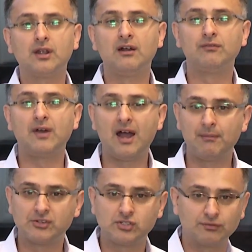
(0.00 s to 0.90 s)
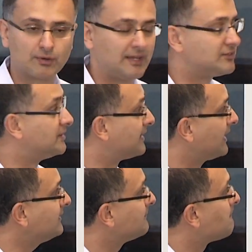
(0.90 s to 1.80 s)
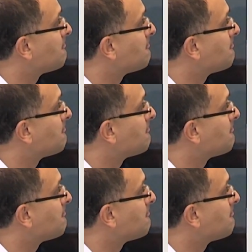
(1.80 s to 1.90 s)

of how much you've raised to date.